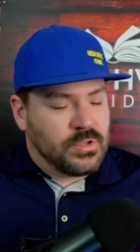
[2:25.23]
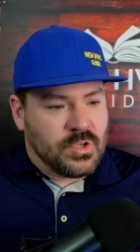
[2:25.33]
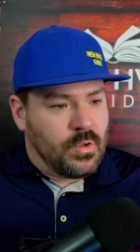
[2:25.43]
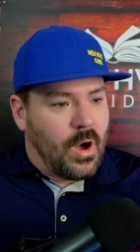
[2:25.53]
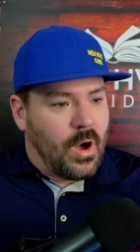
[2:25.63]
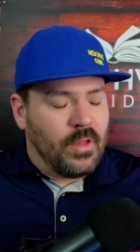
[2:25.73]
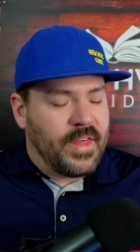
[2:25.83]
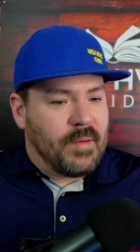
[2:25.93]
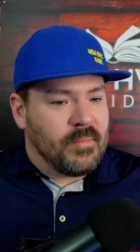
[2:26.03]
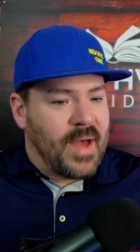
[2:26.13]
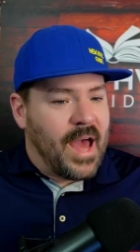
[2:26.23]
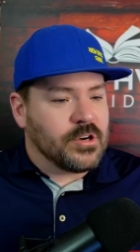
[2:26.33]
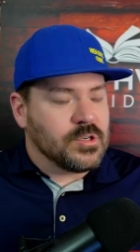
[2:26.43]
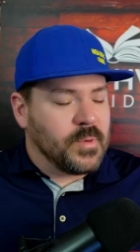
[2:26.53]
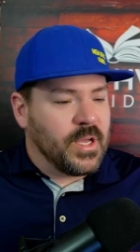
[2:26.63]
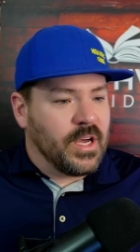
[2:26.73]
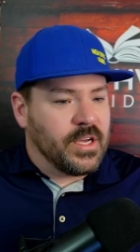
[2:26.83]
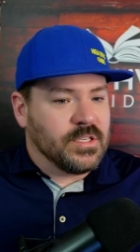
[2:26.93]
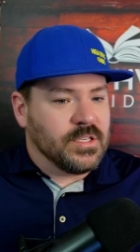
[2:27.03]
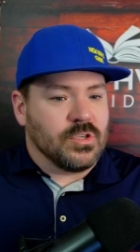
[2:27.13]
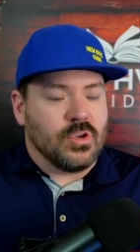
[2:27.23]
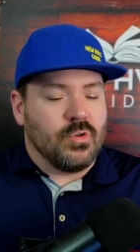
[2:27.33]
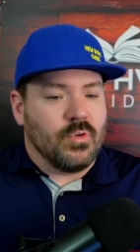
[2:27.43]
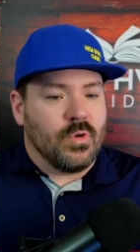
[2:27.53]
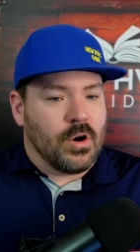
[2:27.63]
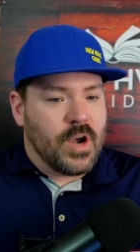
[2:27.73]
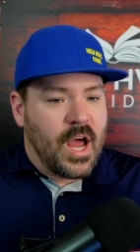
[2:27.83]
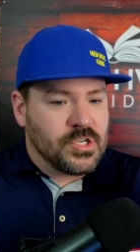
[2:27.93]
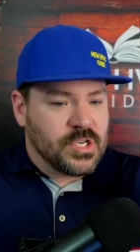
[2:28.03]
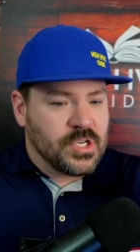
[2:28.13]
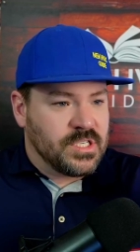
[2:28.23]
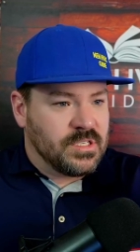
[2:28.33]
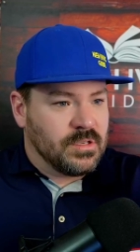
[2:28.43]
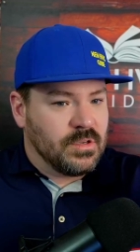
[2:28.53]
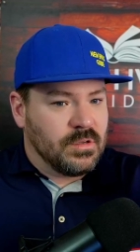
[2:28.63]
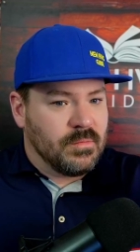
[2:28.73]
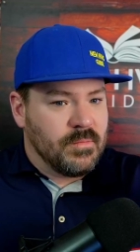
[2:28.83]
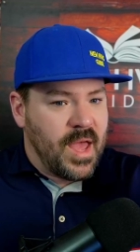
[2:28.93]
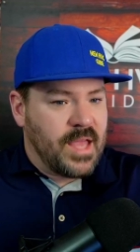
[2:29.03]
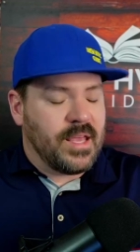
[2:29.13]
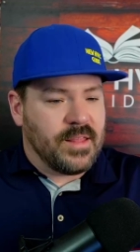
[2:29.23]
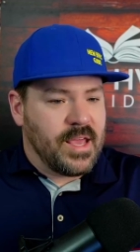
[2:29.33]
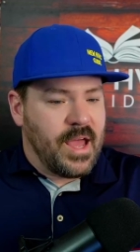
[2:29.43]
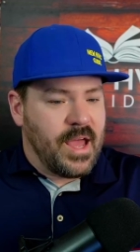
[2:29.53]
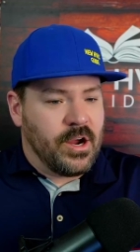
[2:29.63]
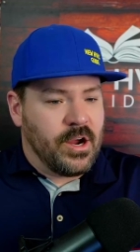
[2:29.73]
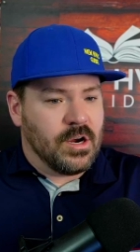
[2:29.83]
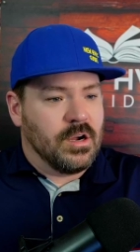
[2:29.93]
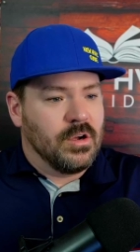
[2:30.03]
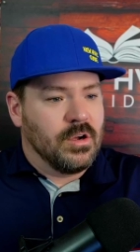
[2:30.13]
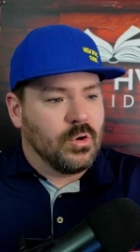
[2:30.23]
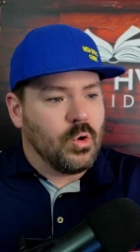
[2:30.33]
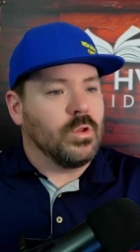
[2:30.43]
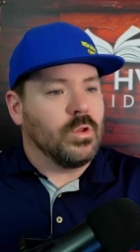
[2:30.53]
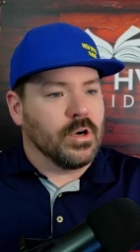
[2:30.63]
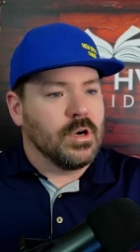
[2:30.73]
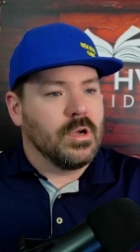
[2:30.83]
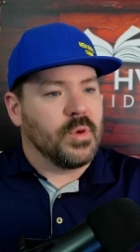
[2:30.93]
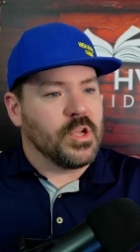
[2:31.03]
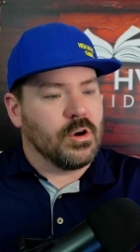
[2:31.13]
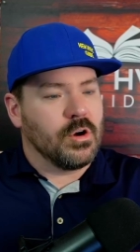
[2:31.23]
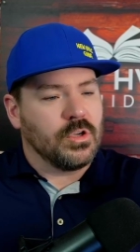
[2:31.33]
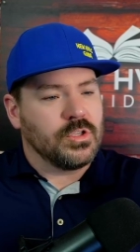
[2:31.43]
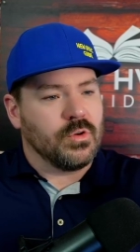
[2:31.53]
So all that matters because you are not just making the air cooler, but you're also